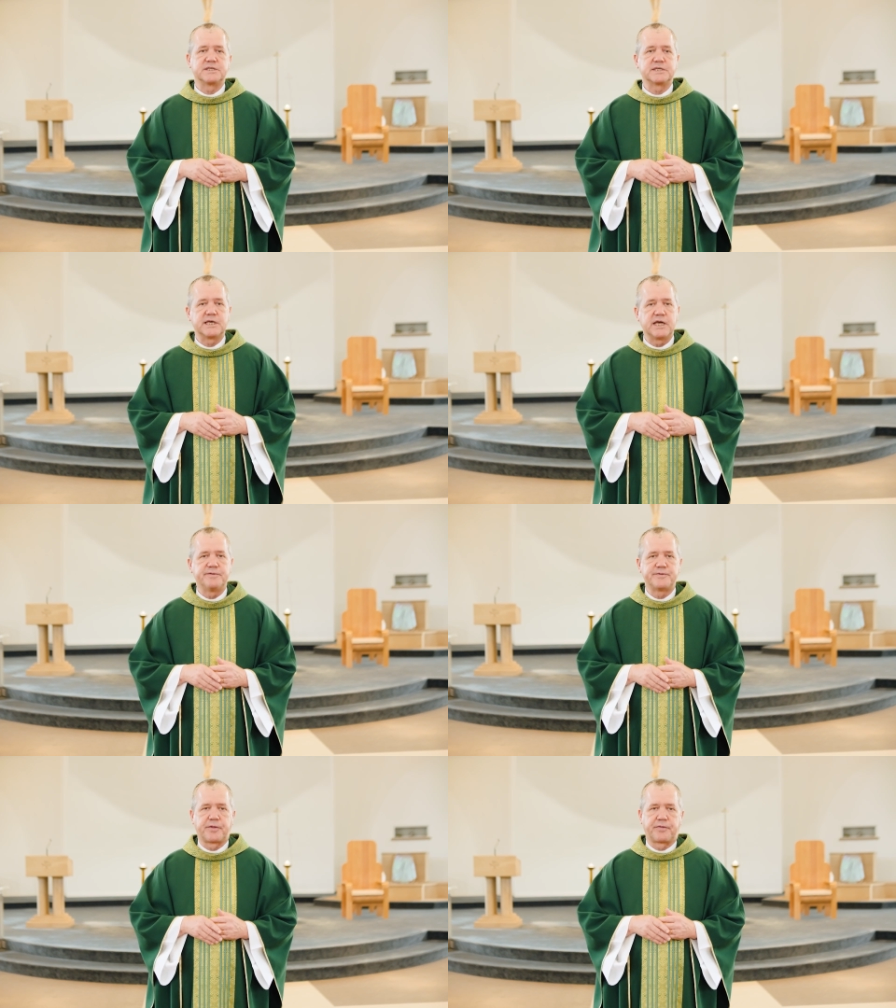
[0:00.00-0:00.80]
to
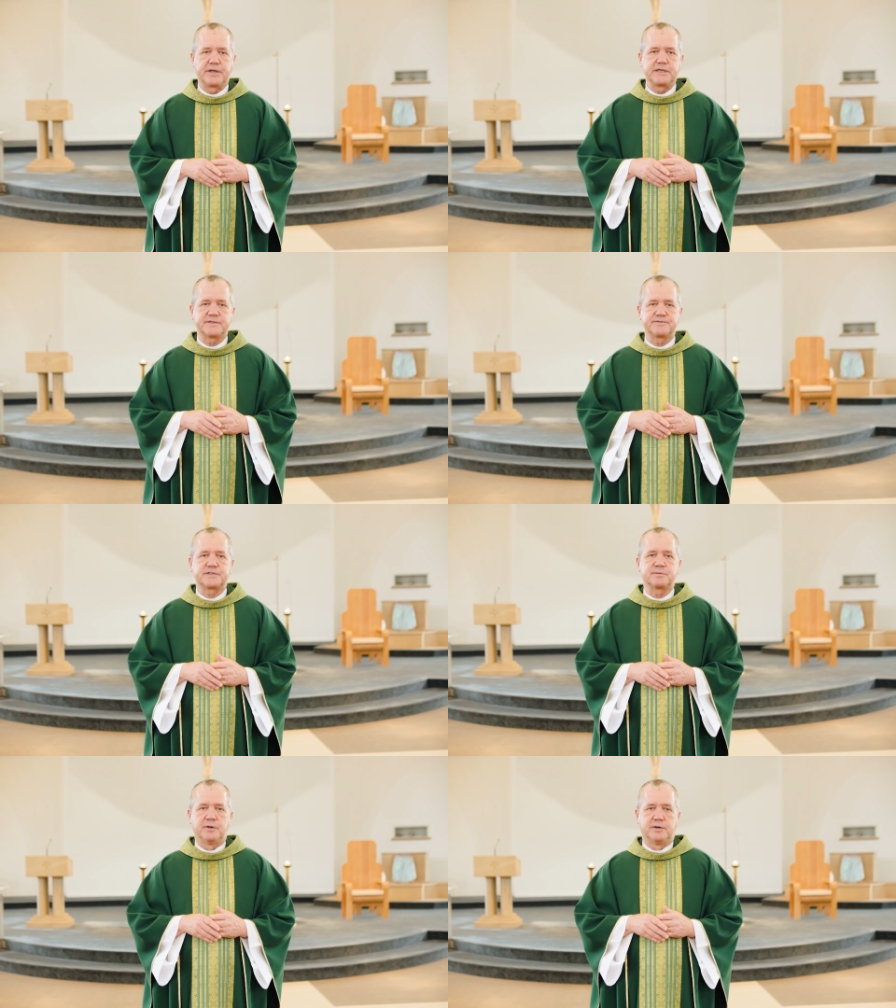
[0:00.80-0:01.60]
care for the things of
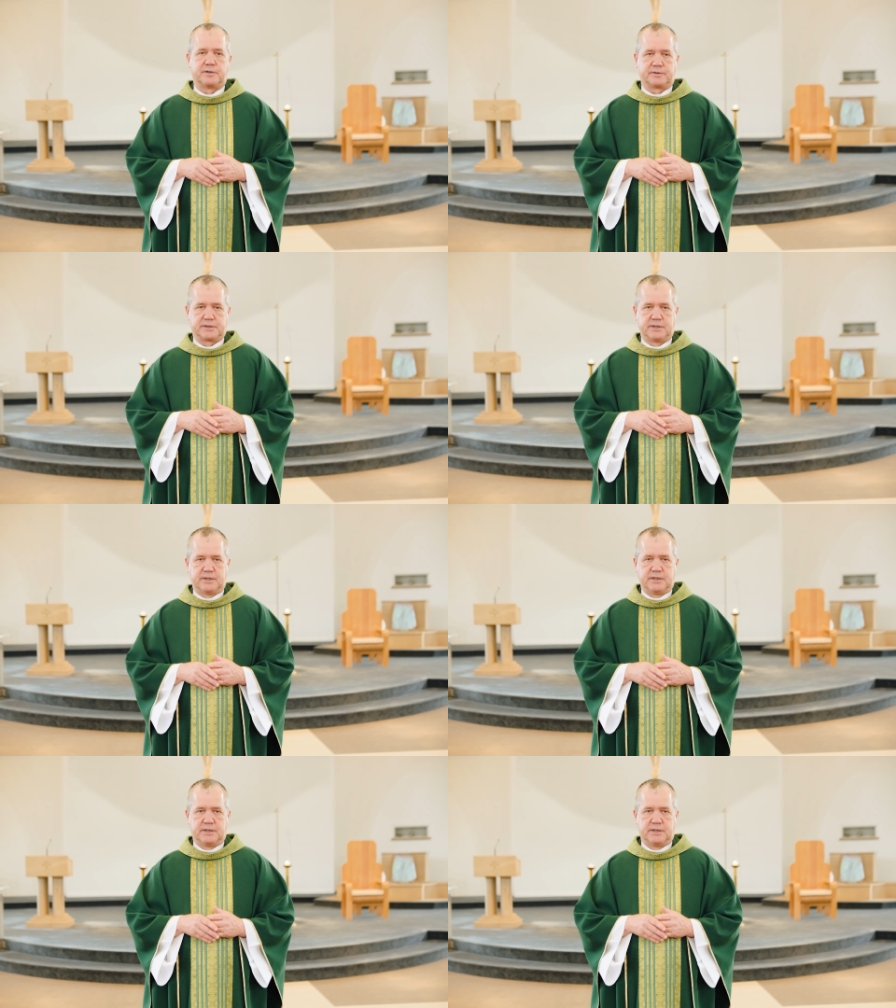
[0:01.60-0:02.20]
this world